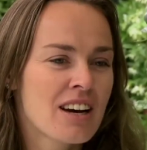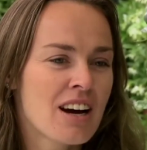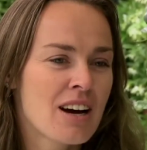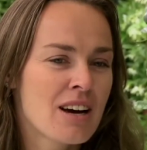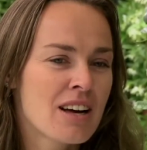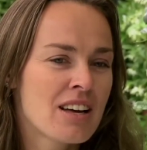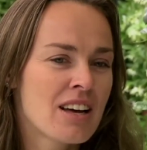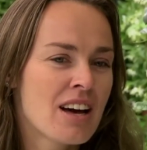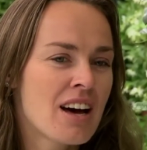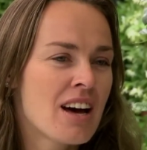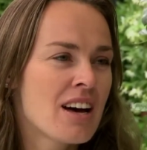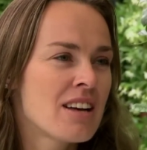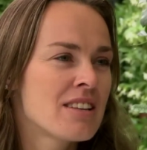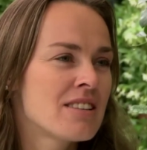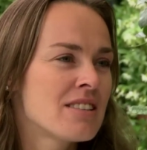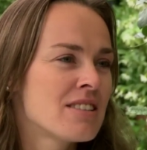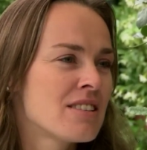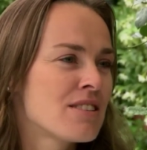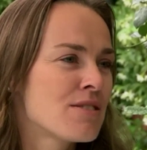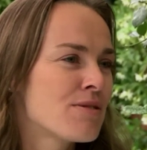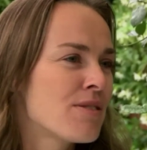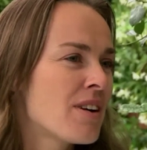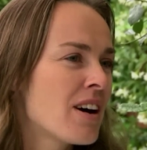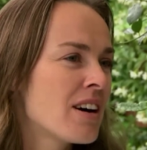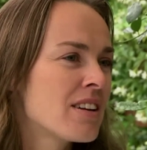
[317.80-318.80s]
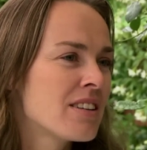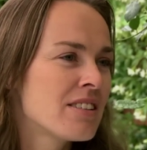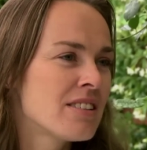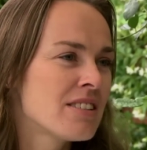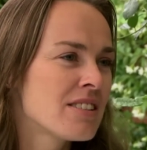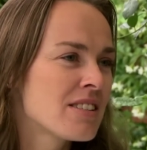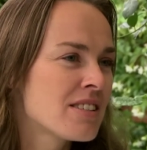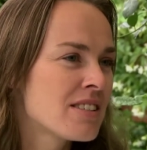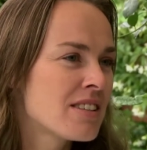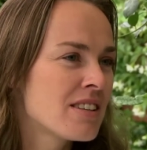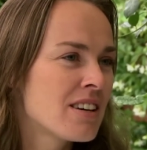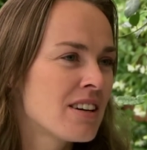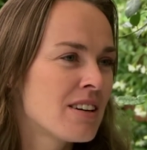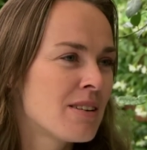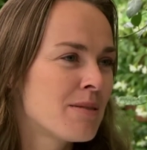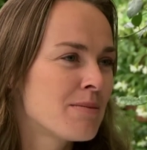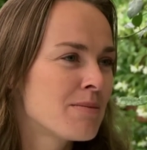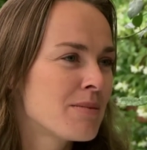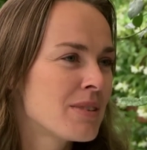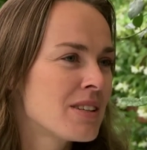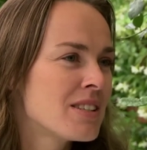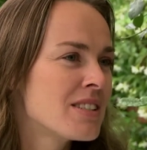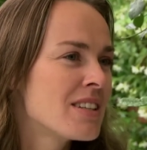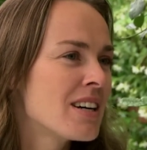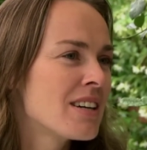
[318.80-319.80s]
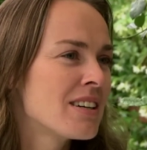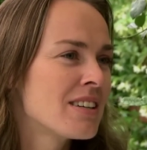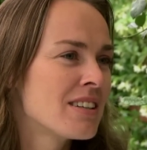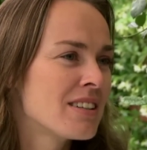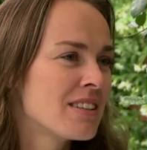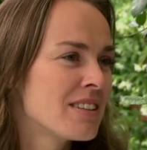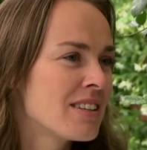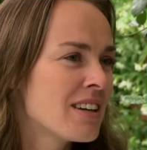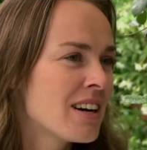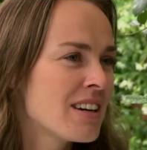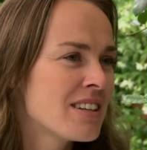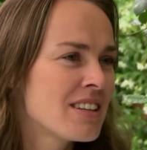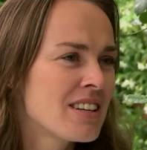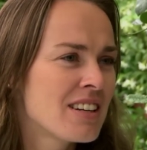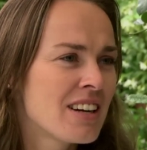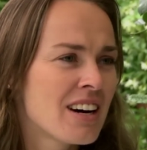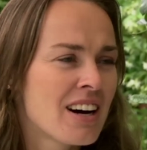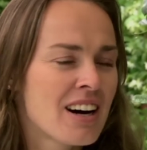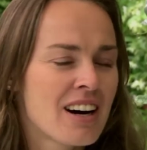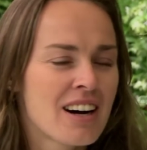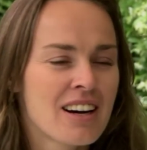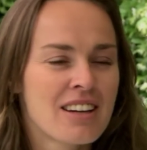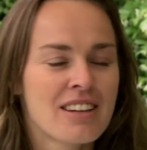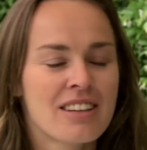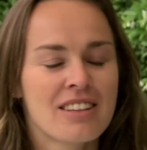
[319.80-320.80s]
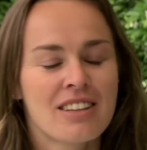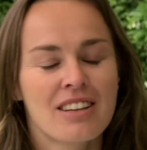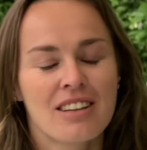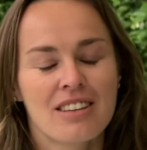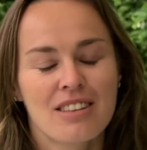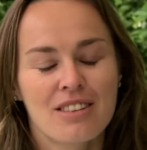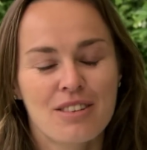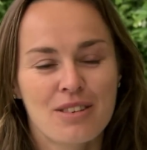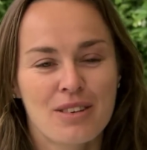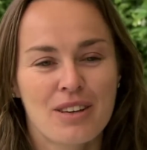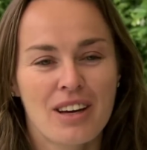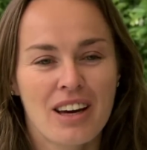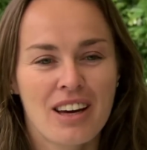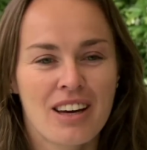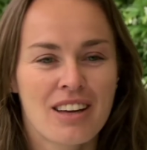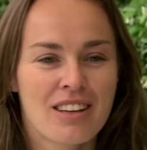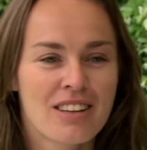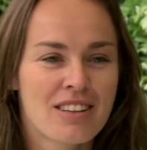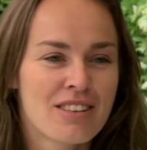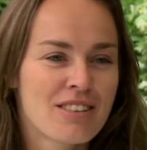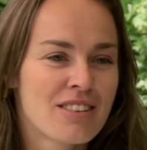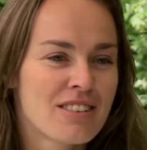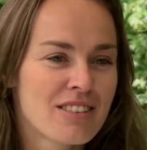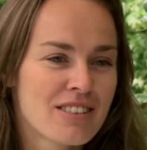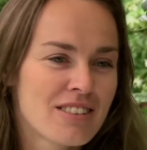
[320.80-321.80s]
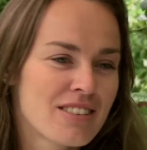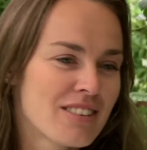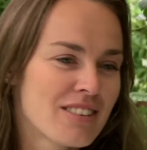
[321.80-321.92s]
I had this finals 99 and then, okay,